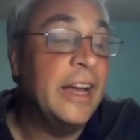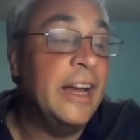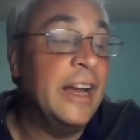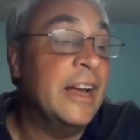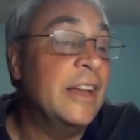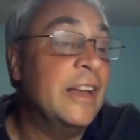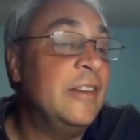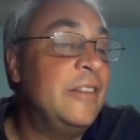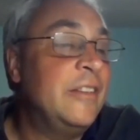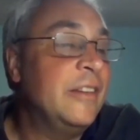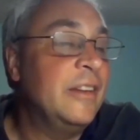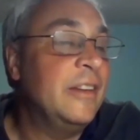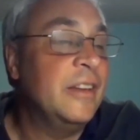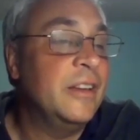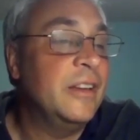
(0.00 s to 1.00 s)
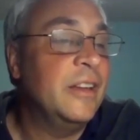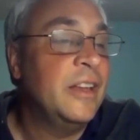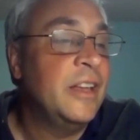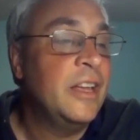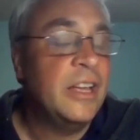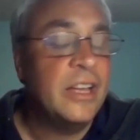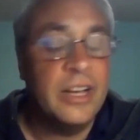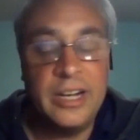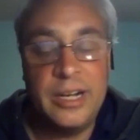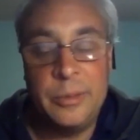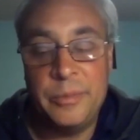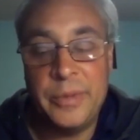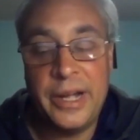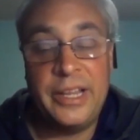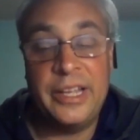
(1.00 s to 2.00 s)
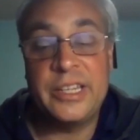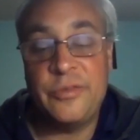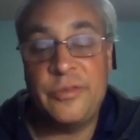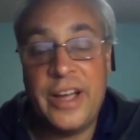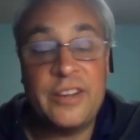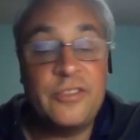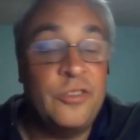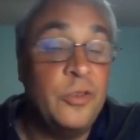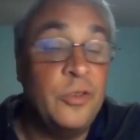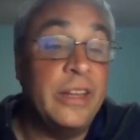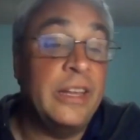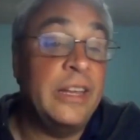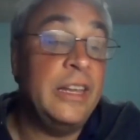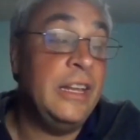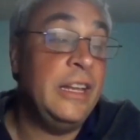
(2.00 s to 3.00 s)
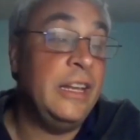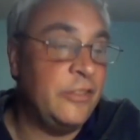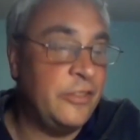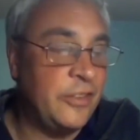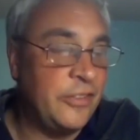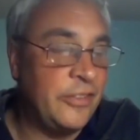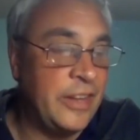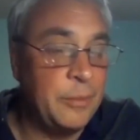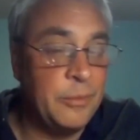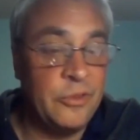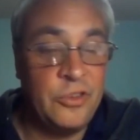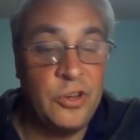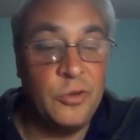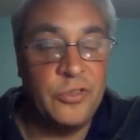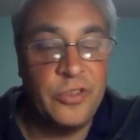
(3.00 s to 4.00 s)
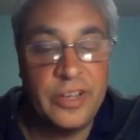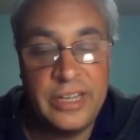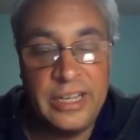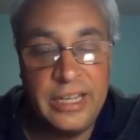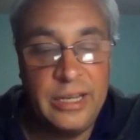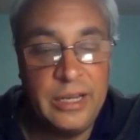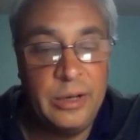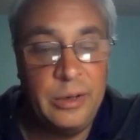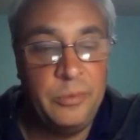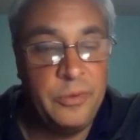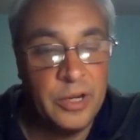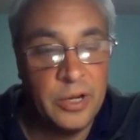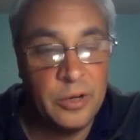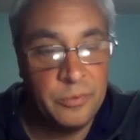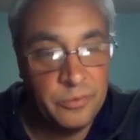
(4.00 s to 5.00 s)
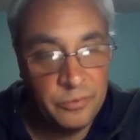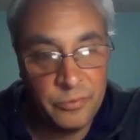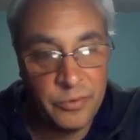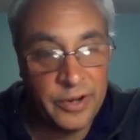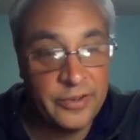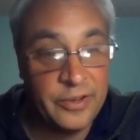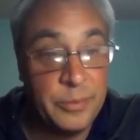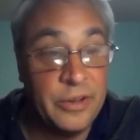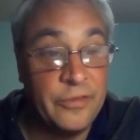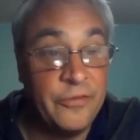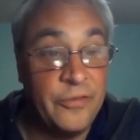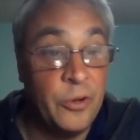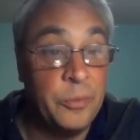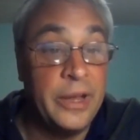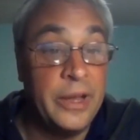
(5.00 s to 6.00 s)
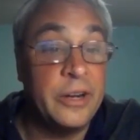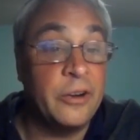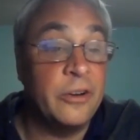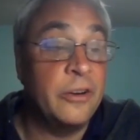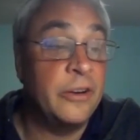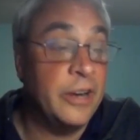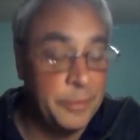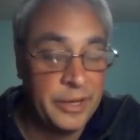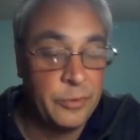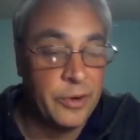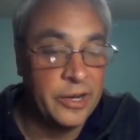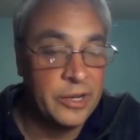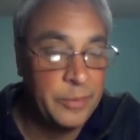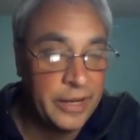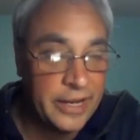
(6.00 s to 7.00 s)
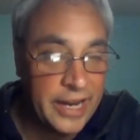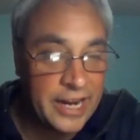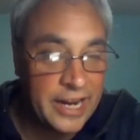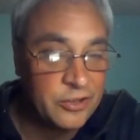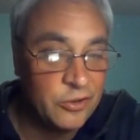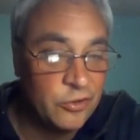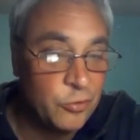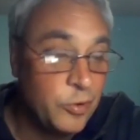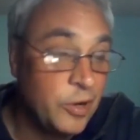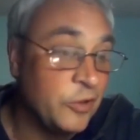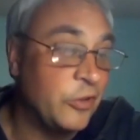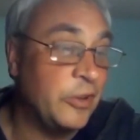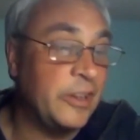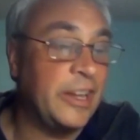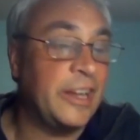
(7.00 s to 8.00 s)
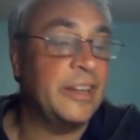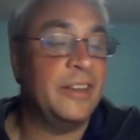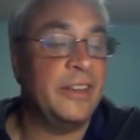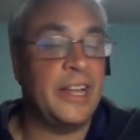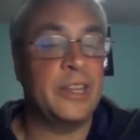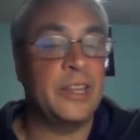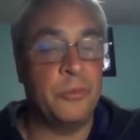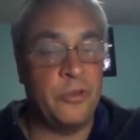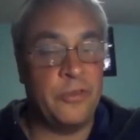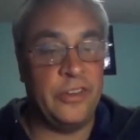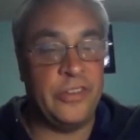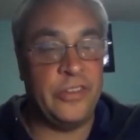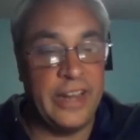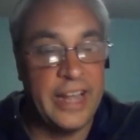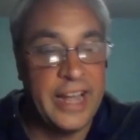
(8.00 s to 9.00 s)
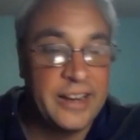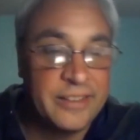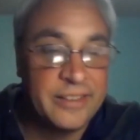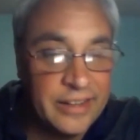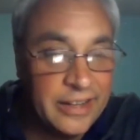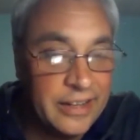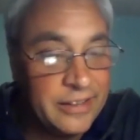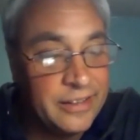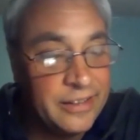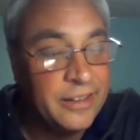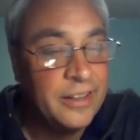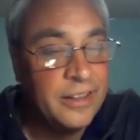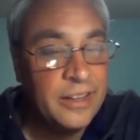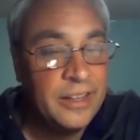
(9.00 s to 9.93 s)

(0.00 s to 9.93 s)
And yep. um, I like the fact too that he is the same as you. Is like he, you know, wanted to be a filmmaker. I mean, he wanted to be an actor as well. So a lot, a lot of the movies he acted in,